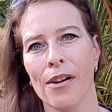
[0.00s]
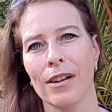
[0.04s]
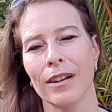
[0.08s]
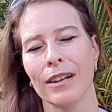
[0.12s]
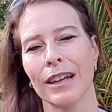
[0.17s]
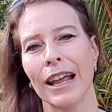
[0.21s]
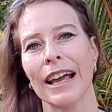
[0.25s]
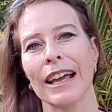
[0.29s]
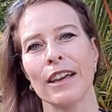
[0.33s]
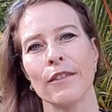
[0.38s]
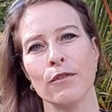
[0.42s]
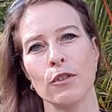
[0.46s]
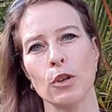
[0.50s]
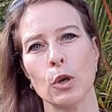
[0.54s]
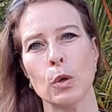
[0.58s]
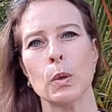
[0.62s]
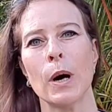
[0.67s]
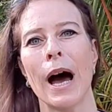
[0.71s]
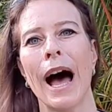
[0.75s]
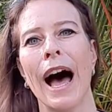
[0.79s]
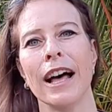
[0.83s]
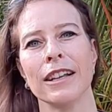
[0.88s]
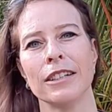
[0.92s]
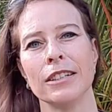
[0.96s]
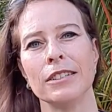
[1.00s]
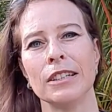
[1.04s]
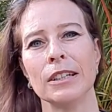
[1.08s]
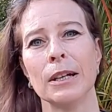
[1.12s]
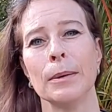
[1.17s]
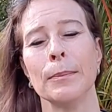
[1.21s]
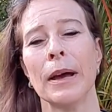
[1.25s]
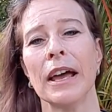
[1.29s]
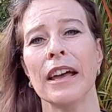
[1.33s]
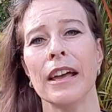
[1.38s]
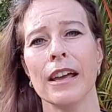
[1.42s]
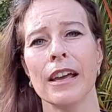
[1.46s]
Like if you ask
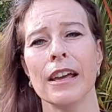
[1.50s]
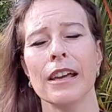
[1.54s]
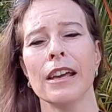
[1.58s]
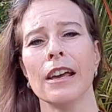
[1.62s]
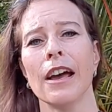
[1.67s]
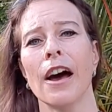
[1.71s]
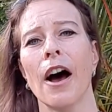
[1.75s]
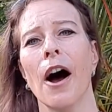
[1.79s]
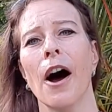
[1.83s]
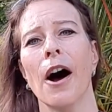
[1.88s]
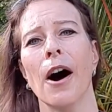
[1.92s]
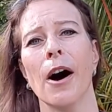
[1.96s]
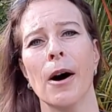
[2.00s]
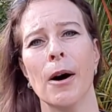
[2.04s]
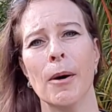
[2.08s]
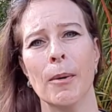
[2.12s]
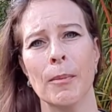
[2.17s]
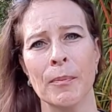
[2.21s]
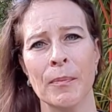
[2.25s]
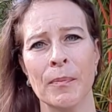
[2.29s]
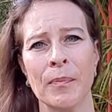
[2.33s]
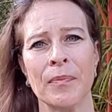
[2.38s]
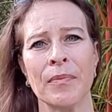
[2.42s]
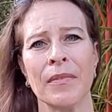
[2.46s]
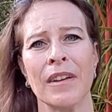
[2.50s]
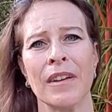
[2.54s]
them, hey, um,